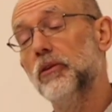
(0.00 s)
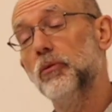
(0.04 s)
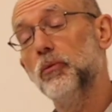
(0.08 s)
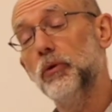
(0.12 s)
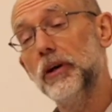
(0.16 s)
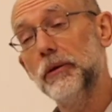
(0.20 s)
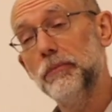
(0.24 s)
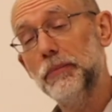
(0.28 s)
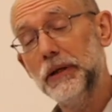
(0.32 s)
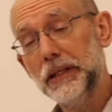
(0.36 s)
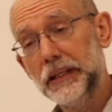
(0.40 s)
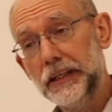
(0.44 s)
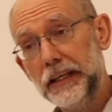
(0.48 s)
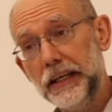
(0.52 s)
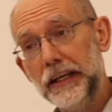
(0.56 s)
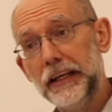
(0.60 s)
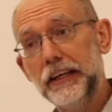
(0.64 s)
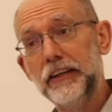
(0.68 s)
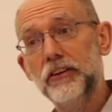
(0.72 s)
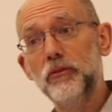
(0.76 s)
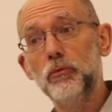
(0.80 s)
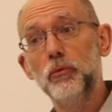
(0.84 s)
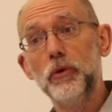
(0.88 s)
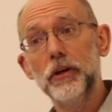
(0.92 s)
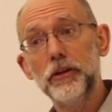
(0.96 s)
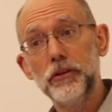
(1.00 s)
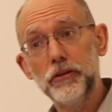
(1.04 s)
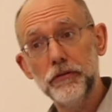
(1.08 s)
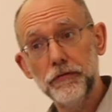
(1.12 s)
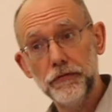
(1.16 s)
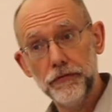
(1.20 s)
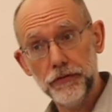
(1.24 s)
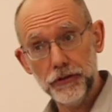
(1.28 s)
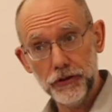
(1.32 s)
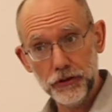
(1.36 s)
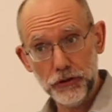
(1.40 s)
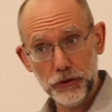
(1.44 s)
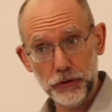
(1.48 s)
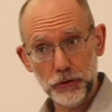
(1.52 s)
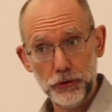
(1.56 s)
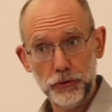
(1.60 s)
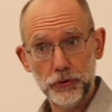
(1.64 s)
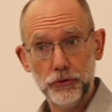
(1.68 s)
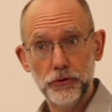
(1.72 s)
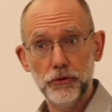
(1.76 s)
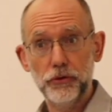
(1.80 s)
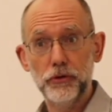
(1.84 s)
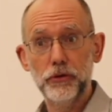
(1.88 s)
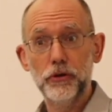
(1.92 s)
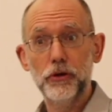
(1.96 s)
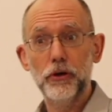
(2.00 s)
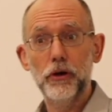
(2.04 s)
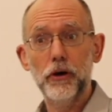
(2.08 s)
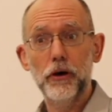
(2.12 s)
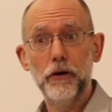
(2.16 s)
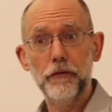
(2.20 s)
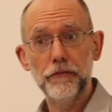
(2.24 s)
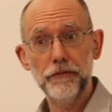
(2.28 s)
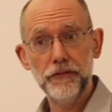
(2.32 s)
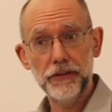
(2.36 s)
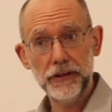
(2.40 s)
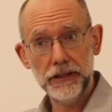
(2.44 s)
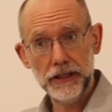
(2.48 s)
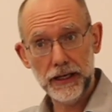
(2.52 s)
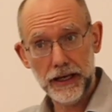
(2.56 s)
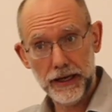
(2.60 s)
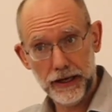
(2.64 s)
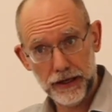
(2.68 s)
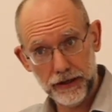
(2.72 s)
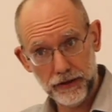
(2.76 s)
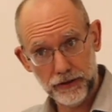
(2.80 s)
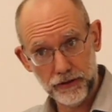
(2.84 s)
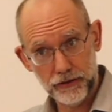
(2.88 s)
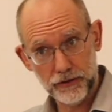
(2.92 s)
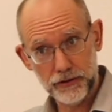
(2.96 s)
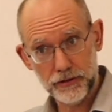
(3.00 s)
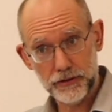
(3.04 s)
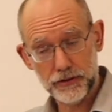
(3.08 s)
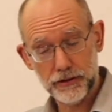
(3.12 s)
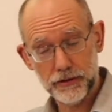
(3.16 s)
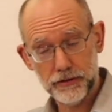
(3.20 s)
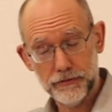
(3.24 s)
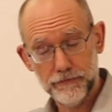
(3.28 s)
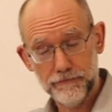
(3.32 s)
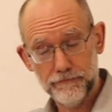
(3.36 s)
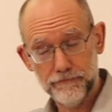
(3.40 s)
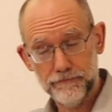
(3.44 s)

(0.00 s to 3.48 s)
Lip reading: we begin with a view of the end.